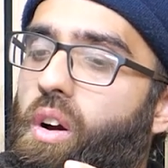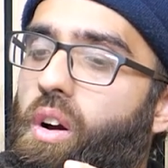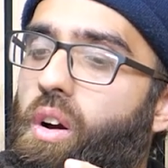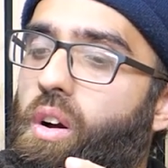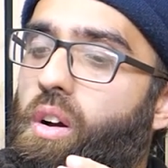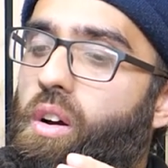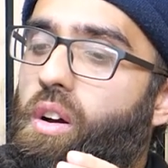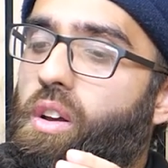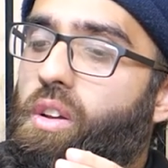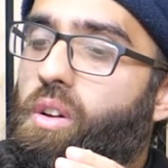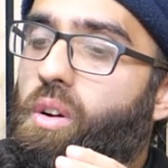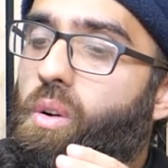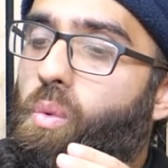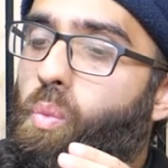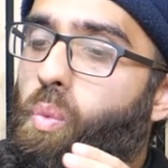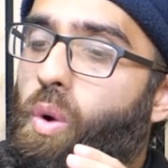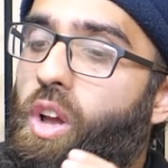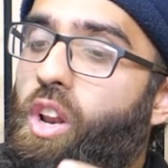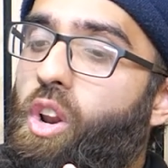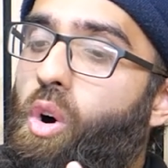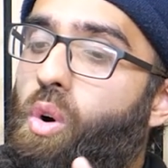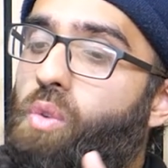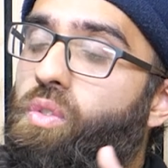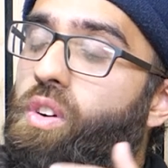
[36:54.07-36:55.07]

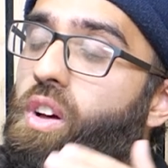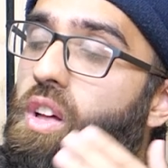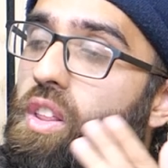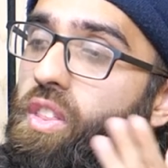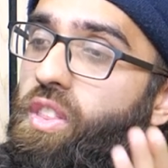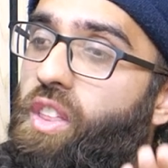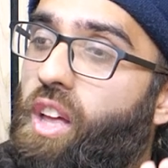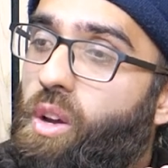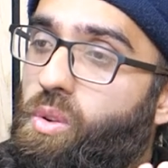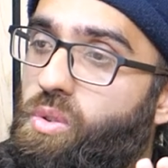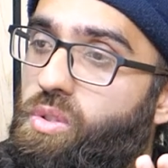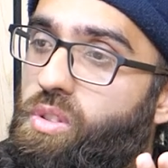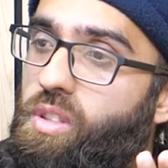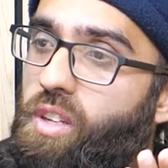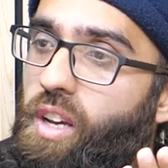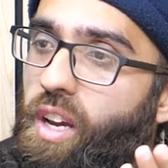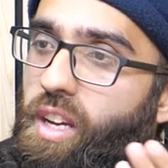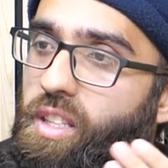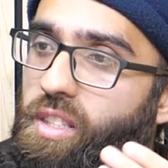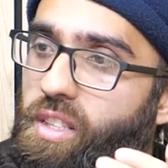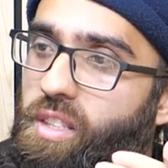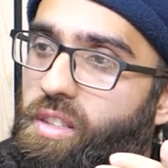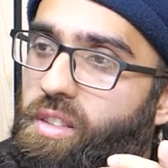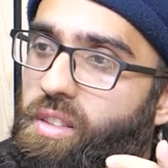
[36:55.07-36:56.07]
well over 1,000
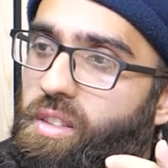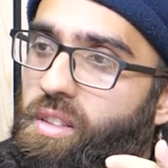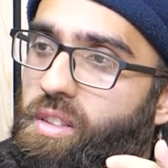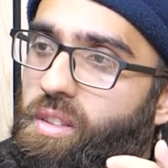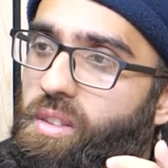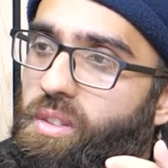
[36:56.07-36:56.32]
hadith.